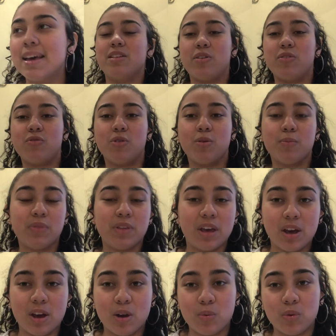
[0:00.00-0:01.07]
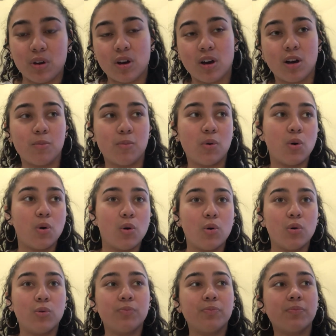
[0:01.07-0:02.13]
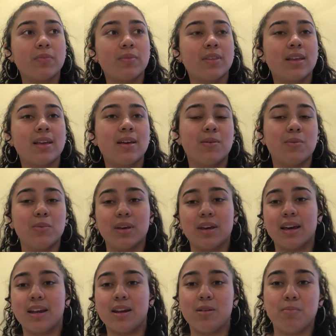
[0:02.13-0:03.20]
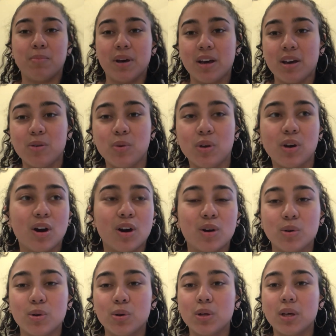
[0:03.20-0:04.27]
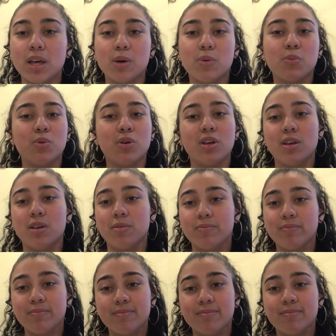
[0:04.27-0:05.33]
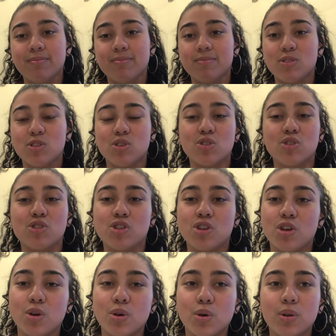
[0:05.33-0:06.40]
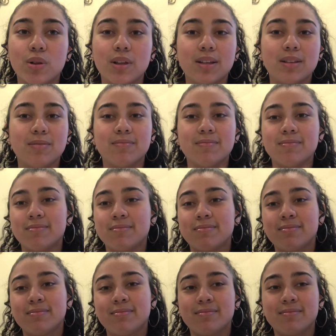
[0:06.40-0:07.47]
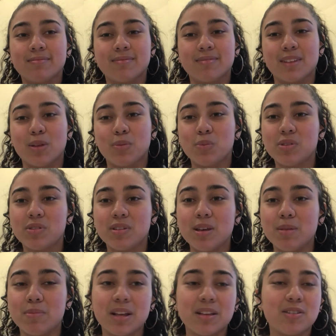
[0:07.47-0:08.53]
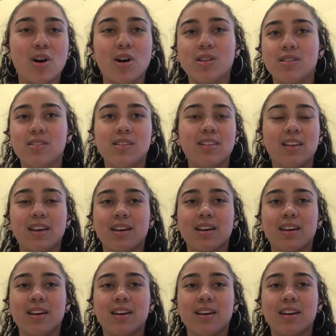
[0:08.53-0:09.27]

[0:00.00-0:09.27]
And then from there we come home, we get in bed, we cuddle, and we just chill, and then we sleep. That's honestly